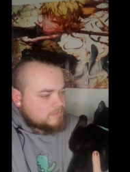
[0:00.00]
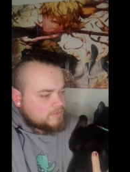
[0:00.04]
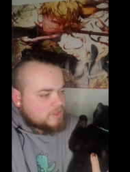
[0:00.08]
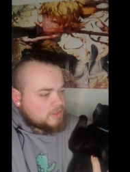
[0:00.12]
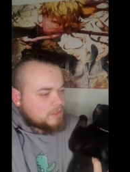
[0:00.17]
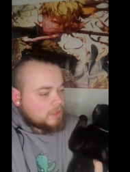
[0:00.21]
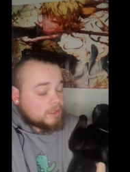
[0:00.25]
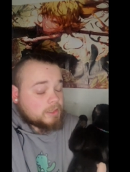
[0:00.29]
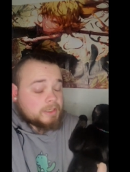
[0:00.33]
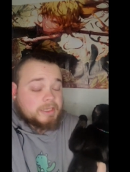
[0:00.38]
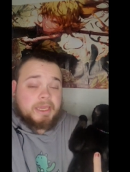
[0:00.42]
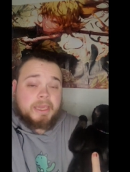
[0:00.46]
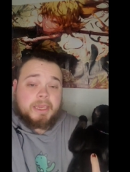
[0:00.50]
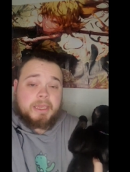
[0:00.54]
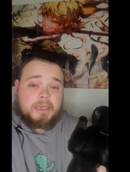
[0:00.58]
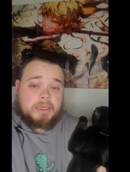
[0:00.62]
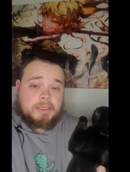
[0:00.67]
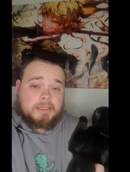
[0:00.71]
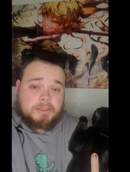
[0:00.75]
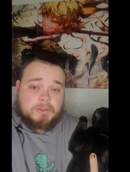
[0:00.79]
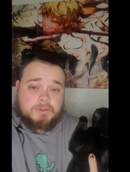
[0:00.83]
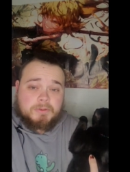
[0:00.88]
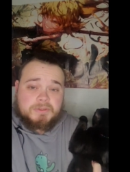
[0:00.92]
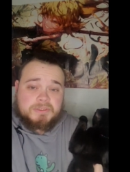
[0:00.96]

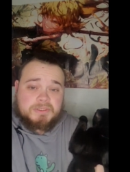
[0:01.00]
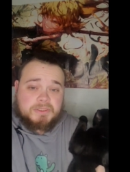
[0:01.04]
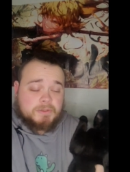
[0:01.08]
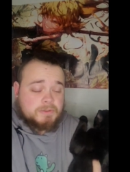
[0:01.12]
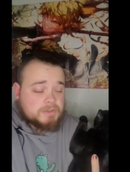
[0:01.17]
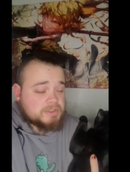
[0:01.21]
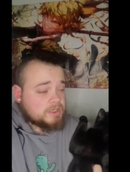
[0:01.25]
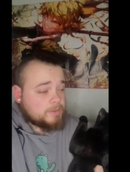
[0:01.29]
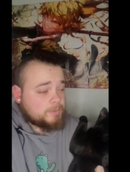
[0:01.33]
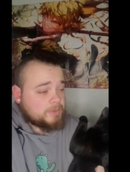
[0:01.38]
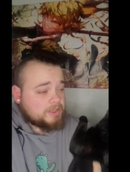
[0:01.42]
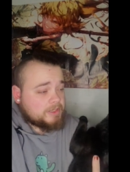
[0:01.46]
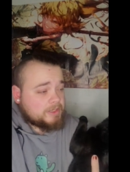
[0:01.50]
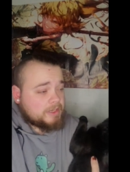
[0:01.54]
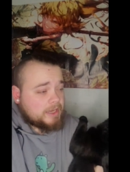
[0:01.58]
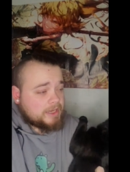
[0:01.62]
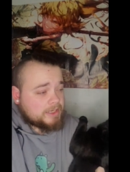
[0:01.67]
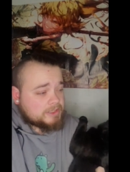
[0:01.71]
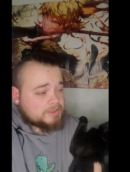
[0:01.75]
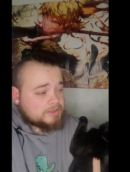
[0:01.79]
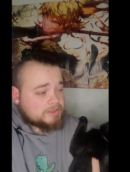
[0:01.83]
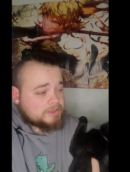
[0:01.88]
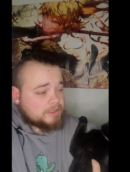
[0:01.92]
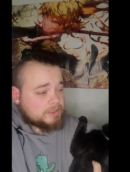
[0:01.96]
Archaic use used to be
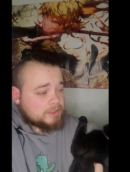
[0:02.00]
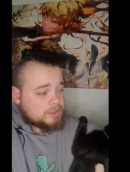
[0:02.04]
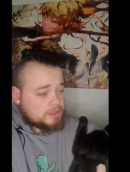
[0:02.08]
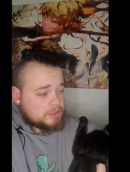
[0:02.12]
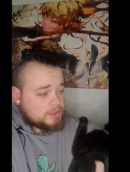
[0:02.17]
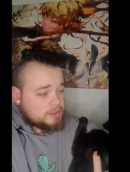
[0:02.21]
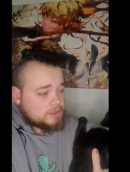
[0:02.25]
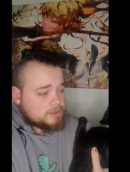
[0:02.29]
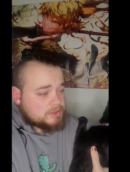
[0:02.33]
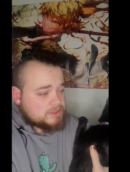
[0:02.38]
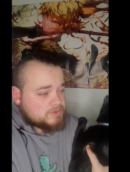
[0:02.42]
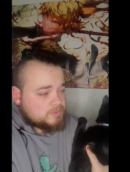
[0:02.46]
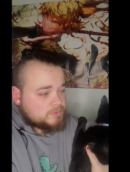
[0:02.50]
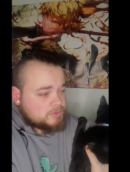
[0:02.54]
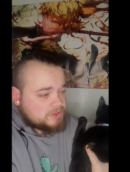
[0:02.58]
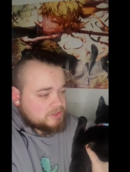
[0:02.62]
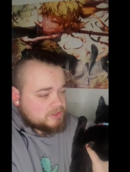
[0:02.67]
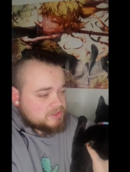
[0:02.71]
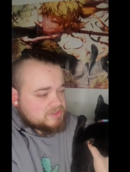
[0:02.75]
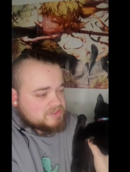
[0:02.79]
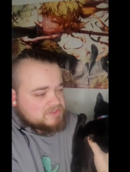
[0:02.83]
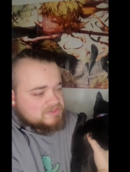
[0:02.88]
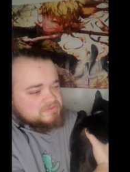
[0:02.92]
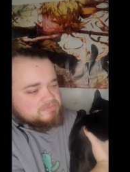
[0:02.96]
actually a curse, which
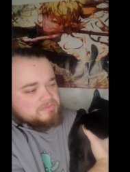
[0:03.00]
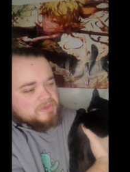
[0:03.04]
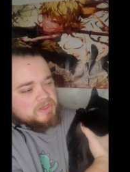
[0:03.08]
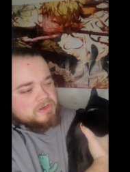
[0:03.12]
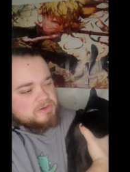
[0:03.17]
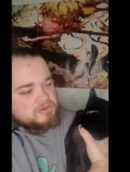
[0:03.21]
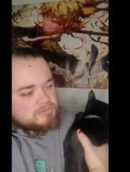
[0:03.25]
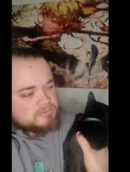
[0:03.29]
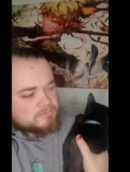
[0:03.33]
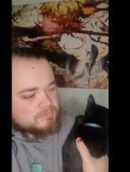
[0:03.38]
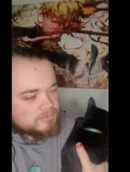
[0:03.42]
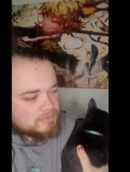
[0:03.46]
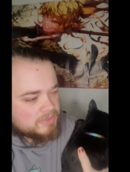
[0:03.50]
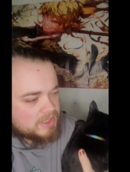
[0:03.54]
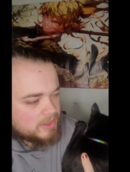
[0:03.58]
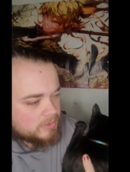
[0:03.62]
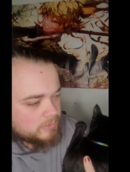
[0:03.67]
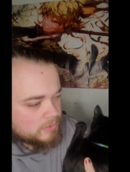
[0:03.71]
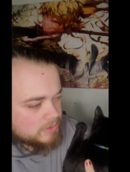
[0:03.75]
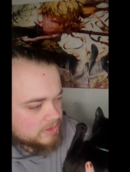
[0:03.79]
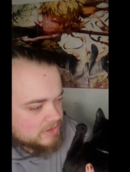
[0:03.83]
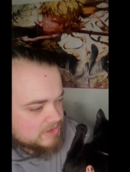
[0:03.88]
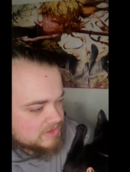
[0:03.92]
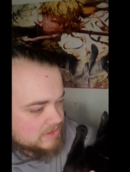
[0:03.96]
is, that
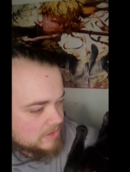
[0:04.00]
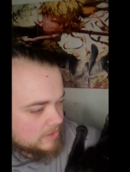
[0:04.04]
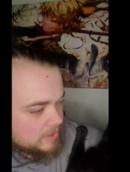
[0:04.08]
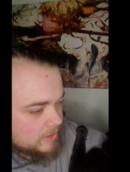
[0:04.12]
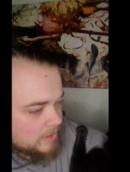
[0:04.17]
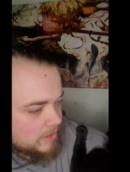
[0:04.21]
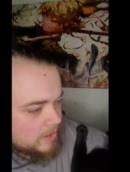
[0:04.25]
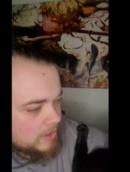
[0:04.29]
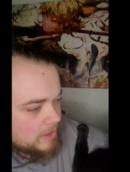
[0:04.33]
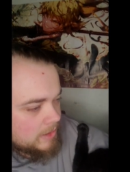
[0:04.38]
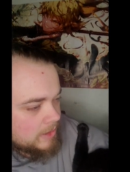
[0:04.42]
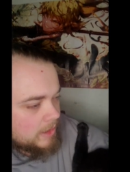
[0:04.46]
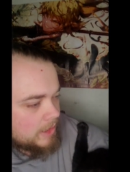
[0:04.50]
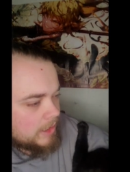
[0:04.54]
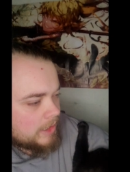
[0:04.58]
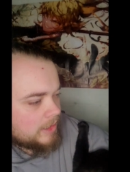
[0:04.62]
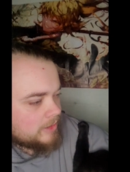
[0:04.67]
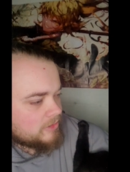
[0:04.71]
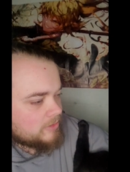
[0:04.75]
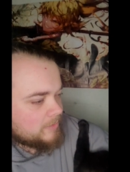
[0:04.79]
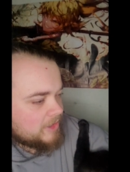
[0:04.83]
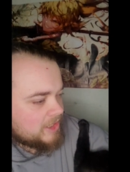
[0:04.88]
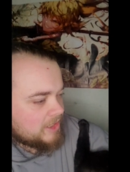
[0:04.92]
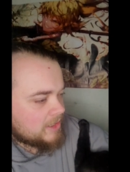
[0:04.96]
works.
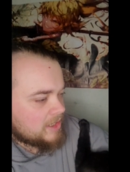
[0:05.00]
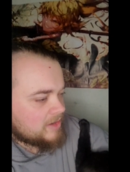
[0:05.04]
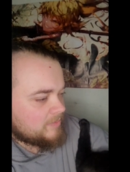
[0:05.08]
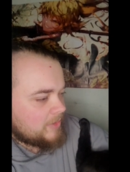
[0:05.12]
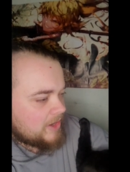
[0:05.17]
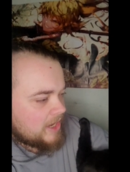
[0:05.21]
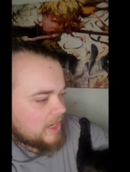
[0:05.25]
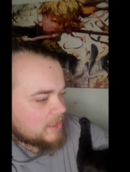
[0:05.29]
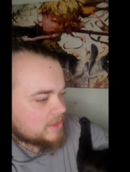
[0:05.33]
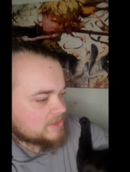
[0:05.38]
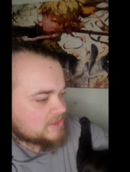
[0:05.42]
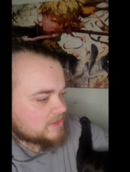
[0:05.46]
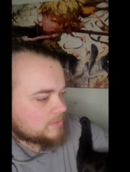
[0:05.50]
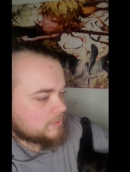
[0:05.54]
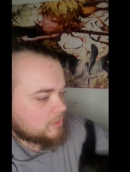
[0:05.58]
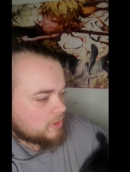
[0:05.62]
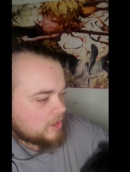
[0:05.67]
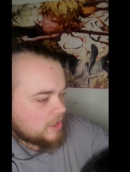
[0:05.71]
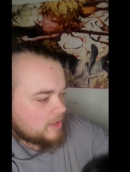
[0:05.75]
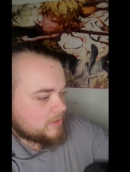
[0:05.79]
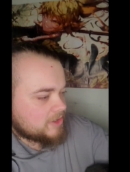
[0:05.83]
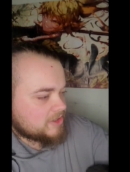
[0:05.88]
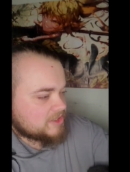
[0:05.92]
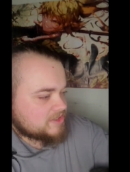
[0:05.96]
The meaning of ban is to
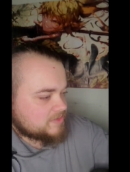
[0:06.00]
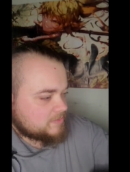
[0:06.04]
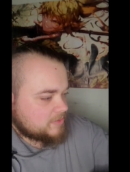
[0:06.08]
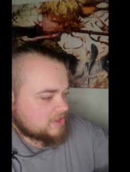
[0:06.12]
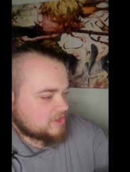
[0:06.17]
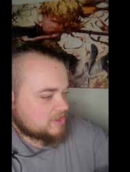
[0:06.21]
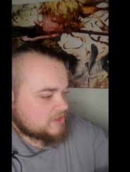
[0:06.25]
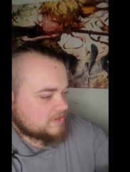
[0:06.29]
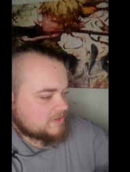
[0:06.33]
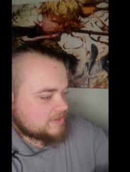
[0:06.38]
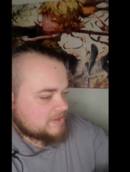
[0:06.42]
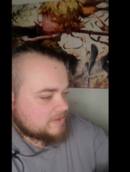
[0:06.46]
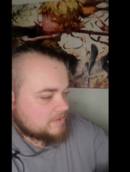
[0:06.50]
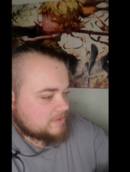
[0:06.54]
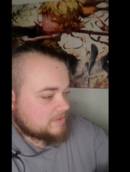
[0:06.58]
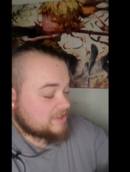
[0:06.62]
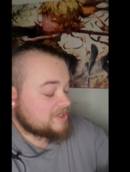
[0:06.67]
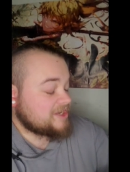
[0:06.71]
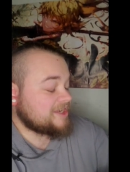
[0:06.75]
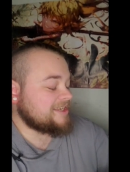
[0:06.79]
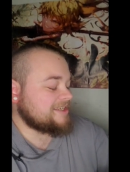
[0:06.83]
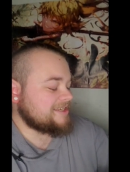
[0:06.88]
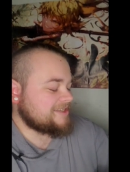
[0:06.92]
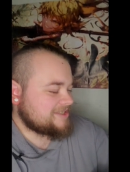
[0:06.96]
prohibit
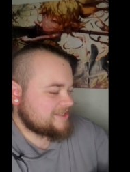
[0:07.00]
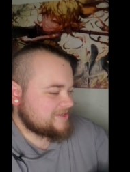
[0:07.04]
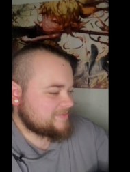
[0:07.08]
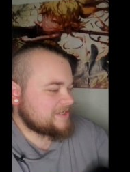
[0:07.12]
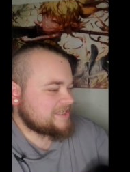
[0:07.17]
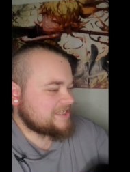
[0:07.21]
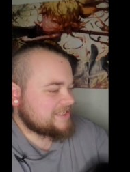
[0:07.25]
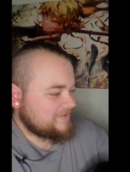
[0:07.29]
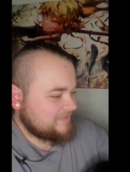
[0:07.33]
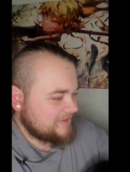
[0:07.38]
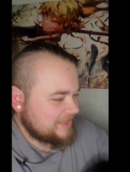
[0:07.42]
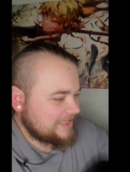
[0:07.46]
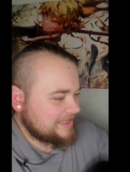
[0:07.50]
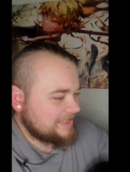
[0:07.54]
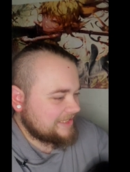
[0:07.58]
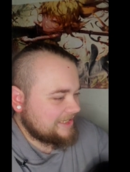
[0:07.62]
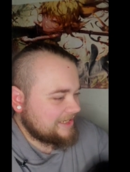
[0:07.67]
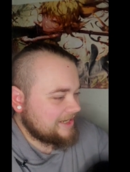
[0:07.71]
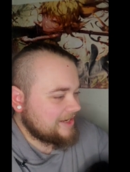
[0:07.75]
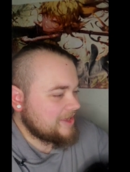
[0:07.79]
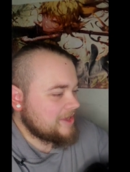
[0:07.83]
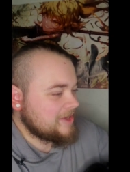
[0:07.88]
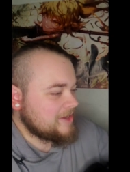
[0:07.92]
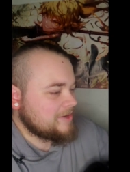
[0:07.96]

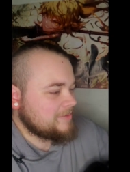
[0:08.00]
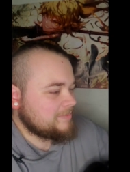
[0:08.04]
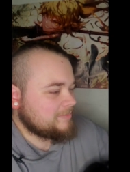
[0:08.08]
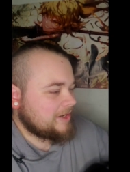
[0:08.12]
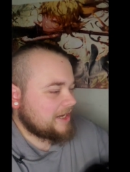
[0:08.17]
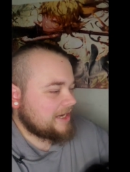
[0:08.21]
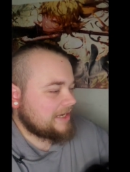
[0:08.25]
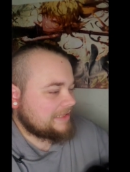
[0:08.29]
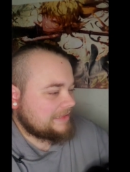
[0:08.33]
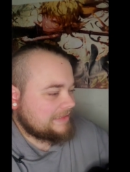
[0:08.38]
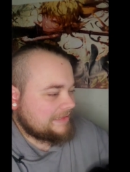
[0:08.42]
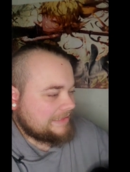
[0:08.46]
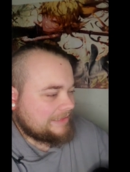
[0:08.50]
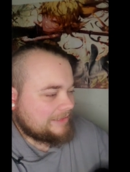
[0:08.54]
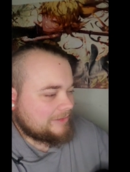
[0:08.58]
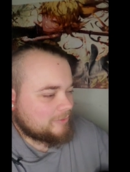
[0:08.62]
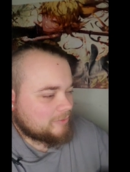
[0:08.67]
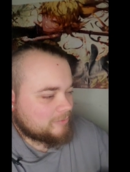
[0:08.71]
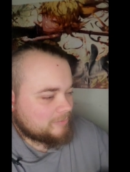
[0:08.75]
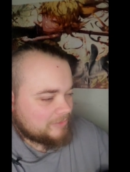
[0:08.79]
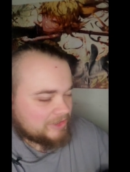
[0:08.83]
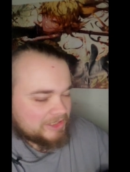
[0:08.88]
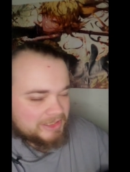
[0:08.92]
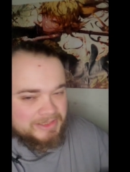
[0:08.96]
specifically by
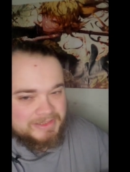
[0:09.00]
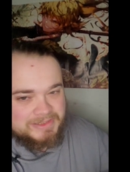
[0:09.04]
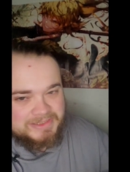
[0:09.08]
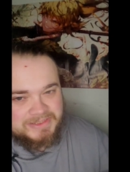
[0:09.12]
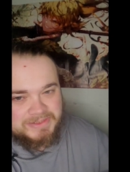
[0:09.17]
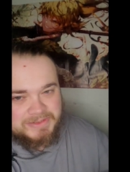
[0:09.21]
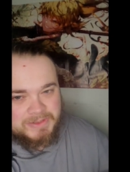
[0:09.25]
legal means.